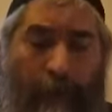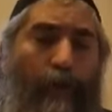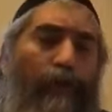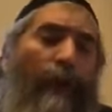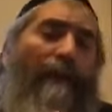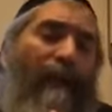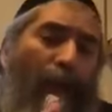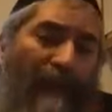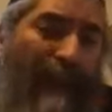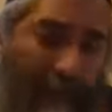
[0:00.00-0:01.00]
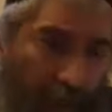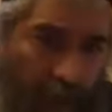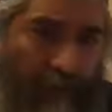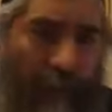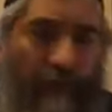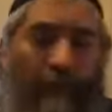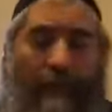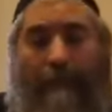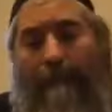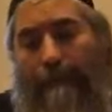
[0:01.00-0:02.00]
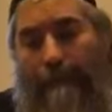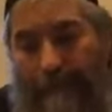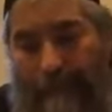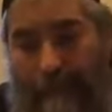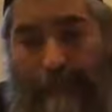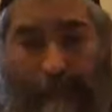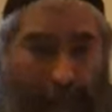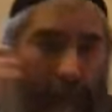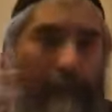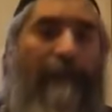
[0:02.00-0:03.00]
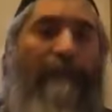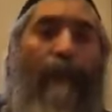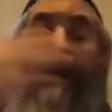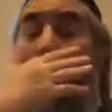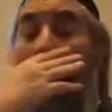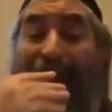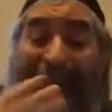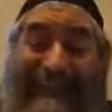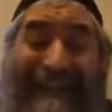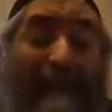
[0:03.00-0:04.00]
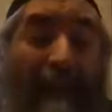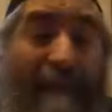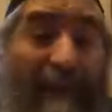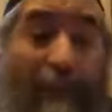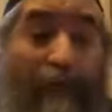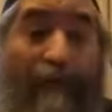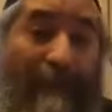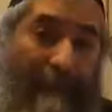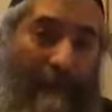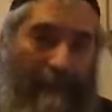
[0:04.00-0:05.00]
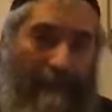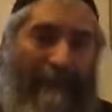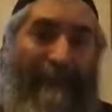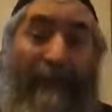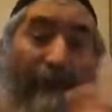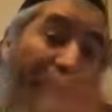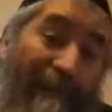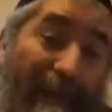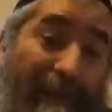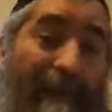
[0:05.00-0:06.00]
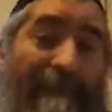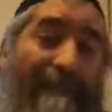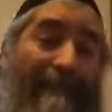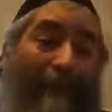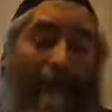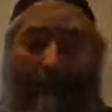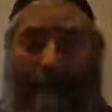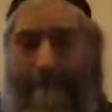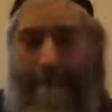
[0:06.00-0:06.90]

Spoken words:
So you have the one that has no structure. This one, Bichlal, is not even addressed here. Because this is, okay.